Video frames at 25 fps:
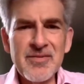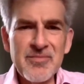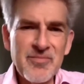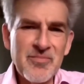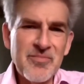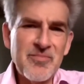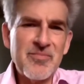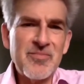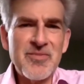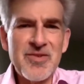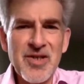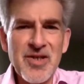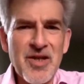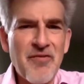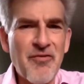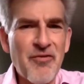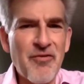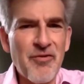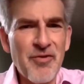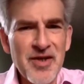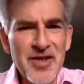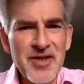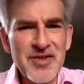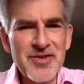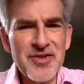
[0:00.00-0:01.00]

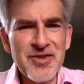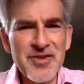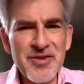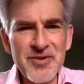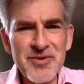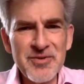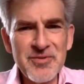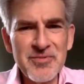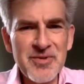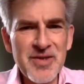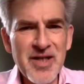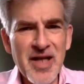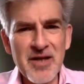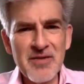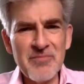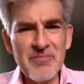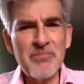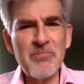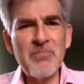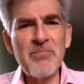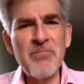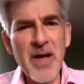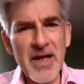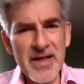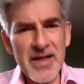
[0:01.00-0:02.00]
delivery to
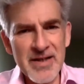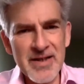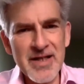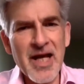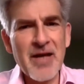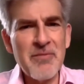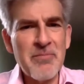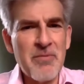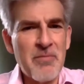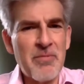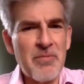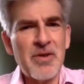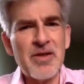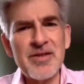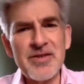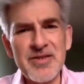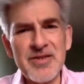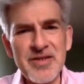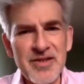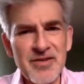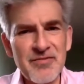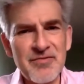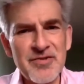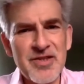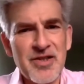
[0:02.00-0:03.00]
better capability
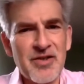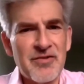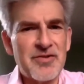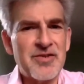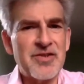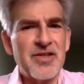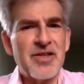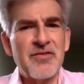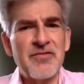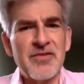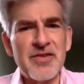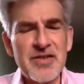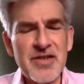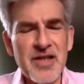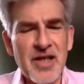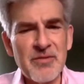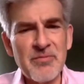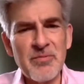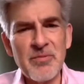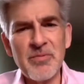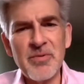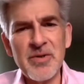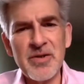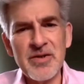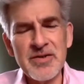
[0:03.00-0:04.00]
of self-service
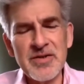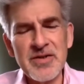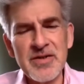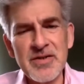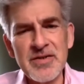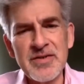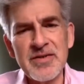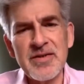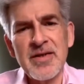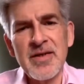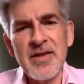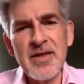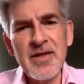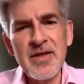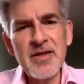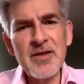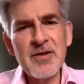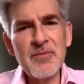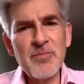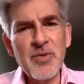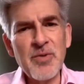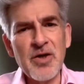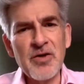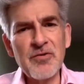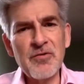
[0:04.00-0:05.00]
capabilities,
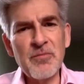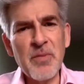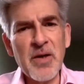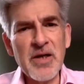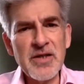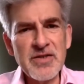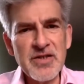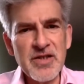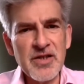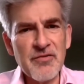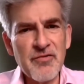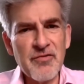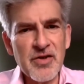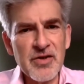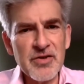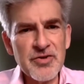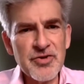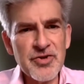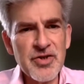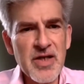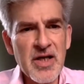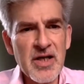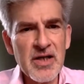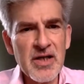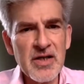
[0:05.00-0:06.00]
both basic
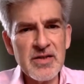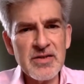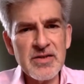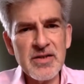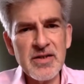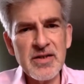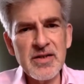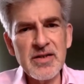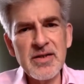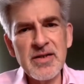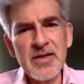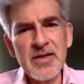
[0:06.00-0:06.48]
functionality